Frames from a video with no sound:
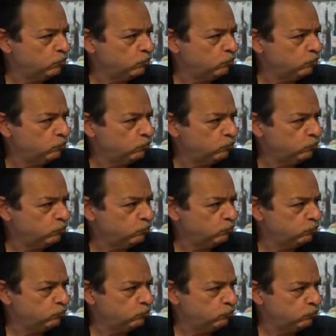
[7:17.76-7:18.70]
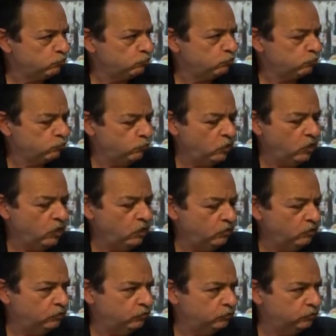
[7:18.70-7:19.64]

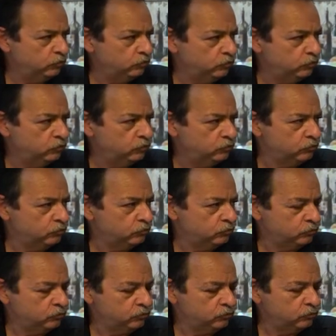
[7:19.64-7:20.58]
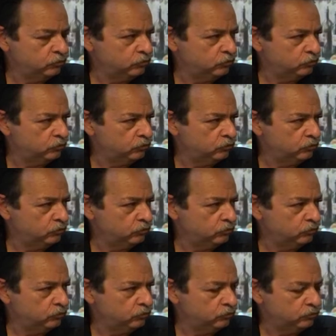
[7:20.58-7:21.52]

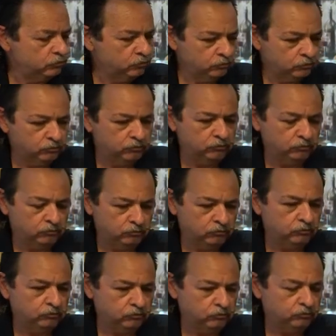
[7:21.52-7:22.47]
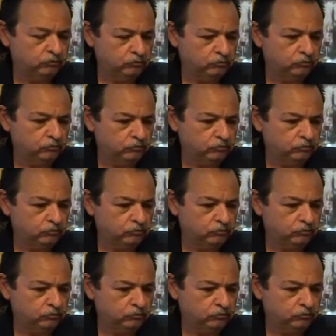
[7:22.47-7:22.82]
[no speech]